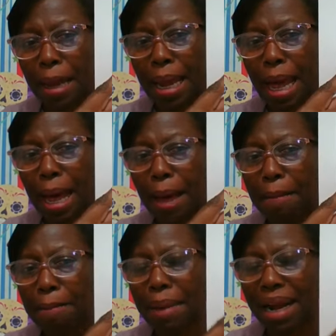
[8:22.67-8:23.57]
la
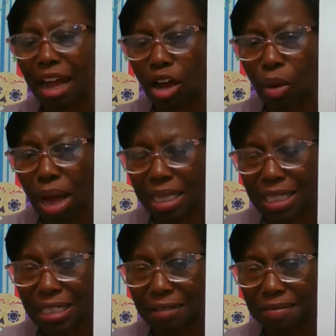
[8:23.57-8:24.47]

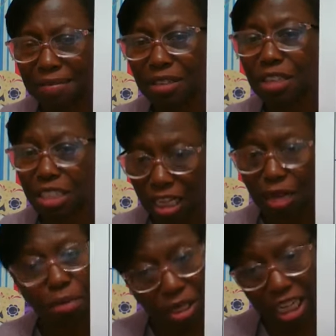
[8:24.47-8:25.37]
paraguas, because the
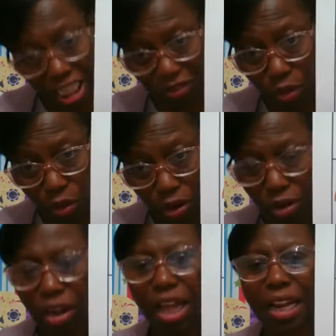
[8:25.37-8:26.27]
umbrella is for
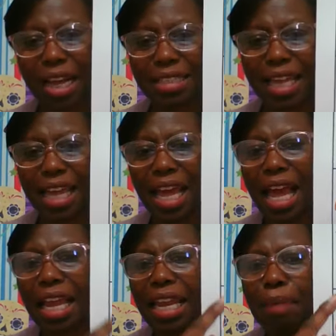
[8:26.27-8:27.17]
water. Class A,
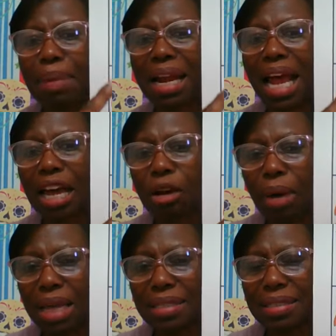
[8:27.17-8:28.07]
la
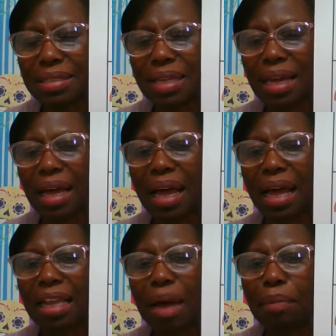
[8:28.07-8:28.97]
paraguas,
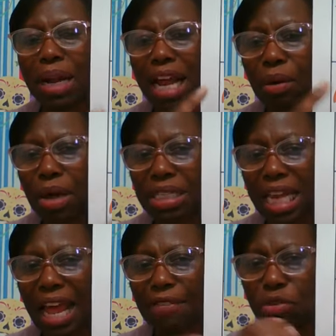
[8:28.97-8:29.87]
la paraguas.
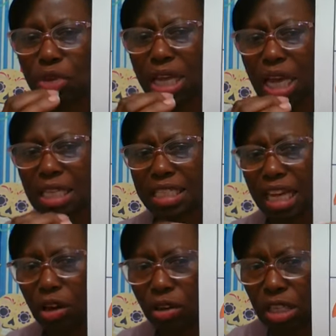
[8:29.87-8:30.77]
And I have three colors
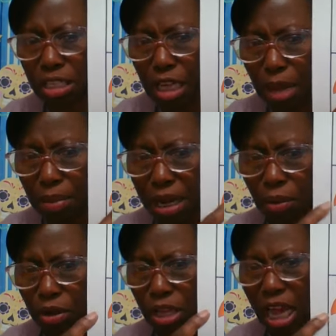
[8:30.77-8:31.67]
here on the top part.
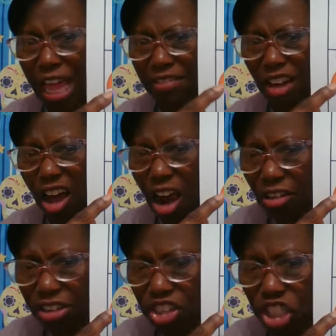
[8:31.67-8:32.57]
I have the
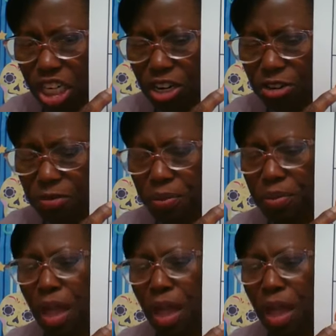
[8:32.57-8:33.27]
orange here,